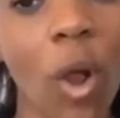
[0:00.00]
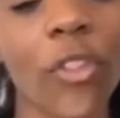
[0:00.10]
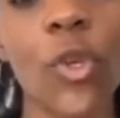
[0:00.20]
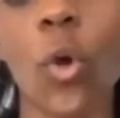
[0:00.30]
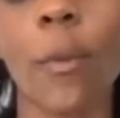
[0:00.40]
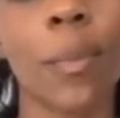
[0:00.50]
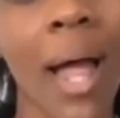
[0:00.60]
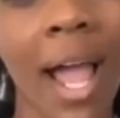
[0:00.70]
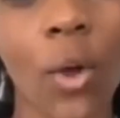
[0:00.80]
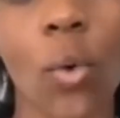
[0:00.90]
whether you are
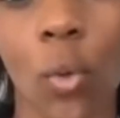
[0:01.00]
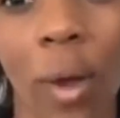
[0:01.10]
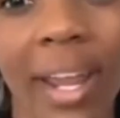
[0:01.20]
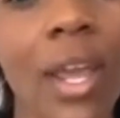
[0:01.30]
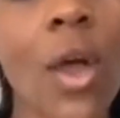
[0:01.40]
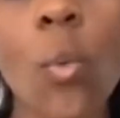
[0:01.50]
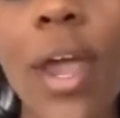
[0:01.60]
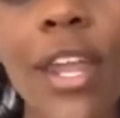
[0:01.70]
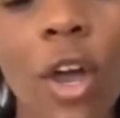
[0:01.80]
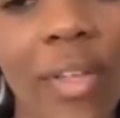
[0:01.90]
Black or white.
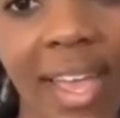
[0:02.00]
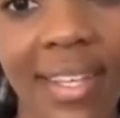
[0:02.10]
We know they